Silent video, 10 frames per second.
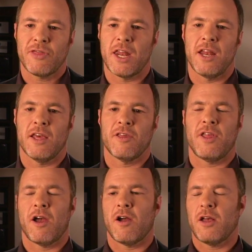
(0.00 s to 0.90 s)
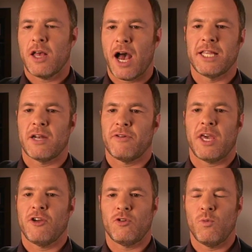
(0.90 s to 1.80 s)
than it is their
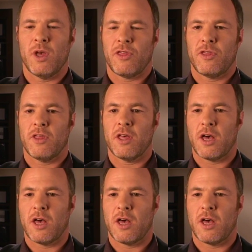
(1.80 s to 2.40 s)
identification with